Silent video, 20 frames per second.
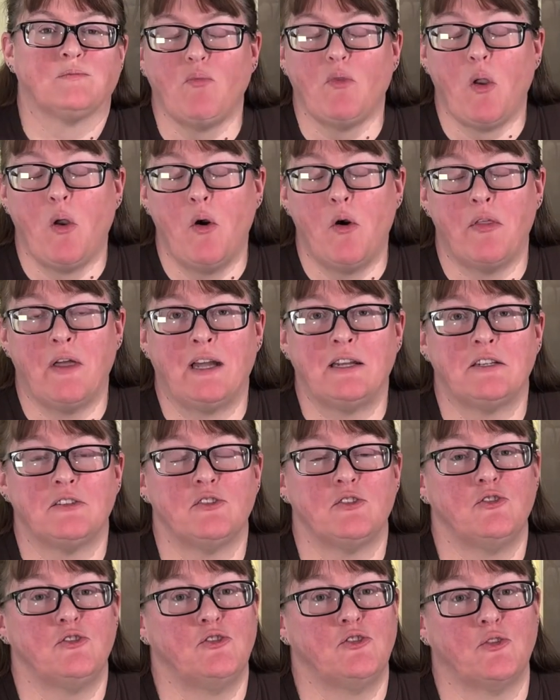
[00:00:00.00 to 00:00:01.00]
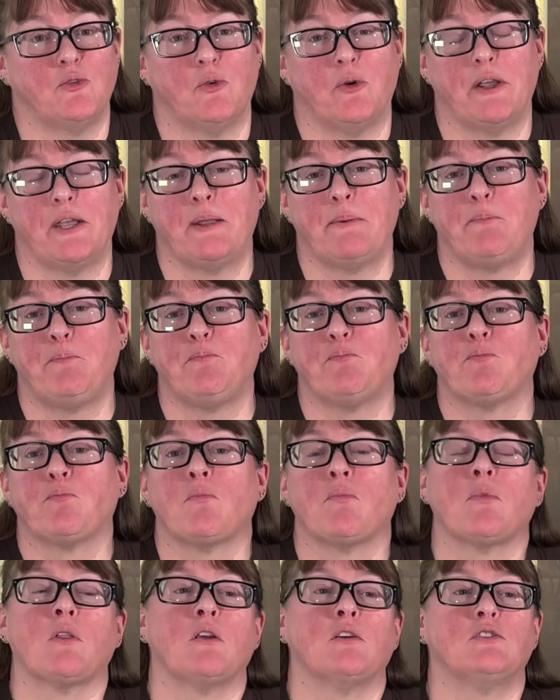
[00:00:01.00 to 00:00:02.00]
Oh, that is a joy.
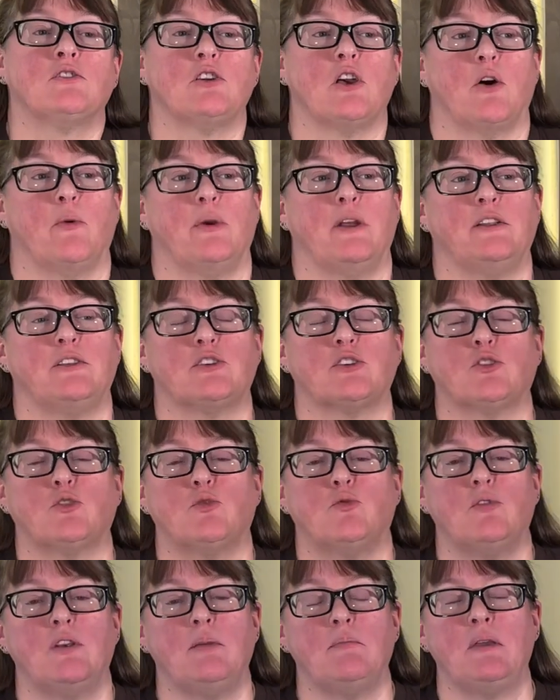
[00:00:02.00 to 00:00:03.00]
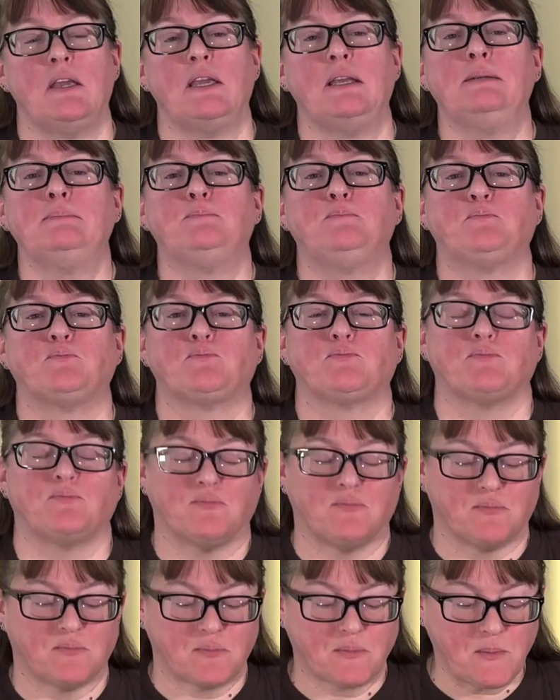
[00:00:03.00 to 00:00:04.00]
So it's creamy,
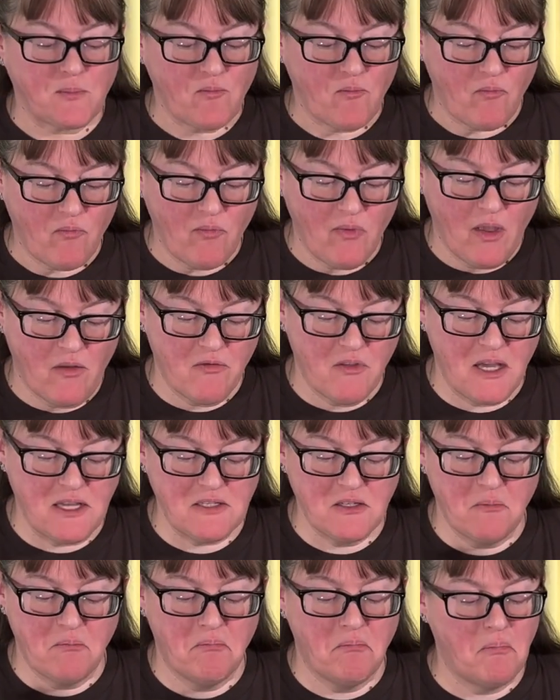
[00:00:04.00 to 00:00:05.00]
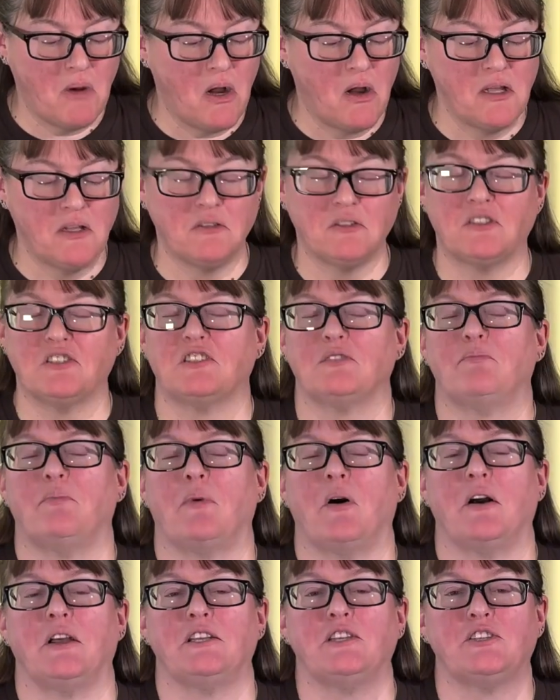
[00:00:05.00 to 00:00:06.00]
there's a mild
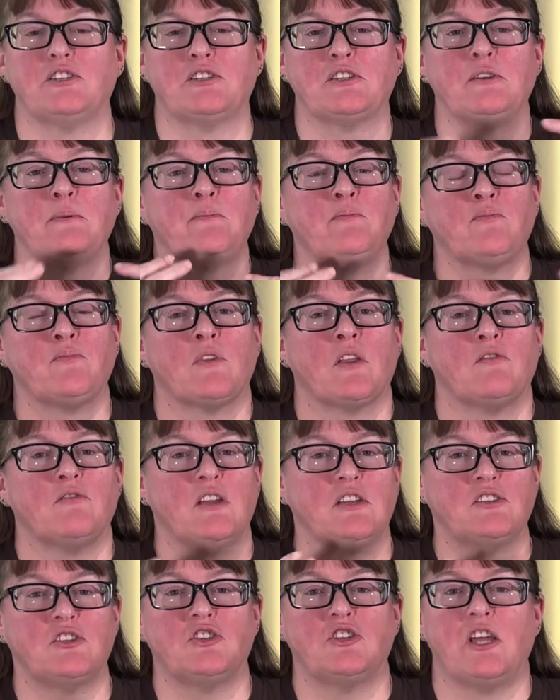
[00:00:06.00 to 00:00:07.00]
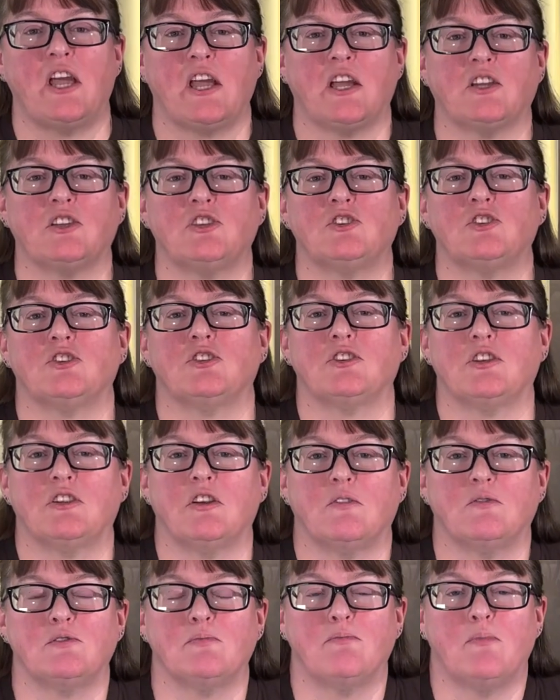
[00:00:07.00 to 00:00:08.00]
spice, there's a texture to
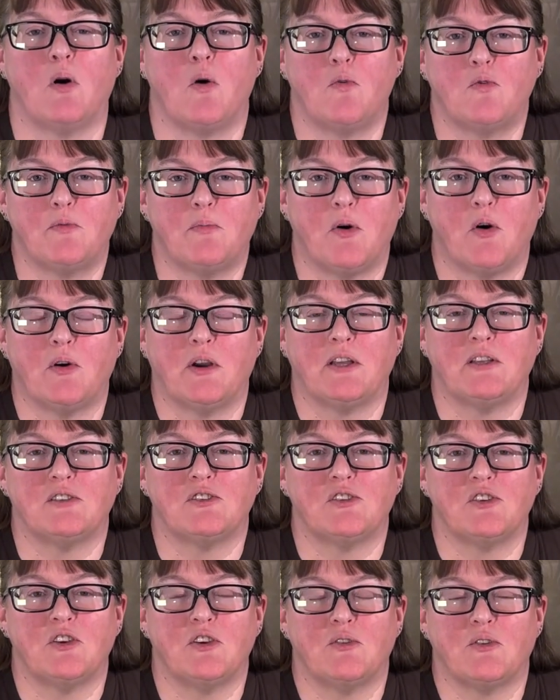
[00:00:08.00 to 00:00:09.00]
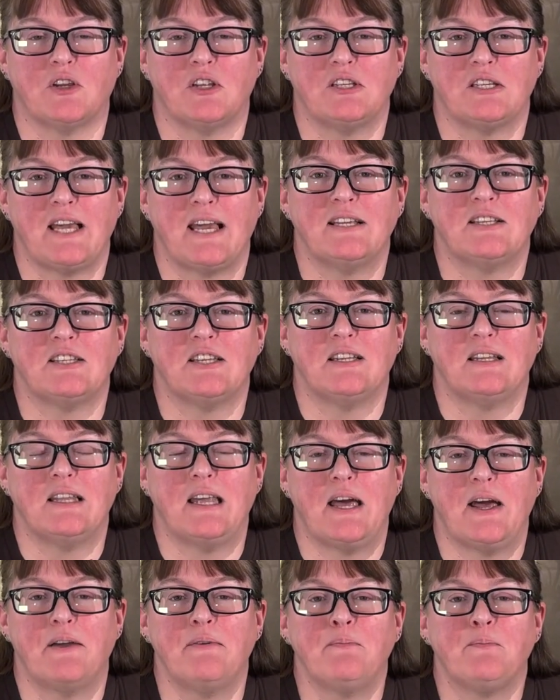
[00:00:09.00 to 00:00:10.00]
those mould pockets that you can taste in
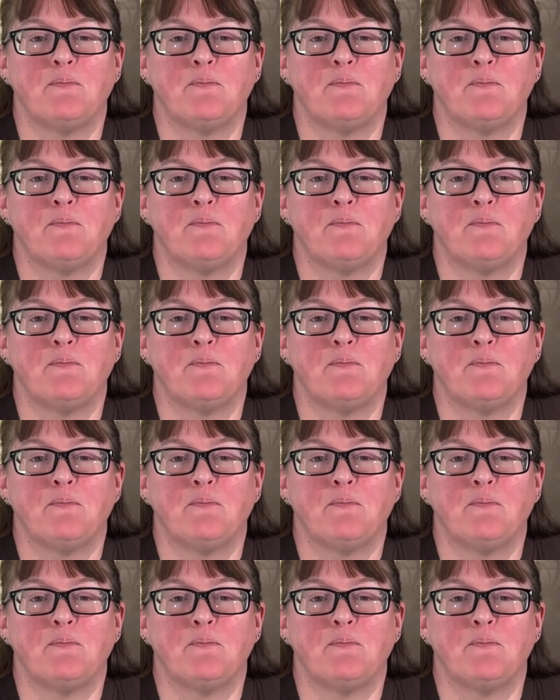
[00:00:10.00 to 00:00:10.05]
there.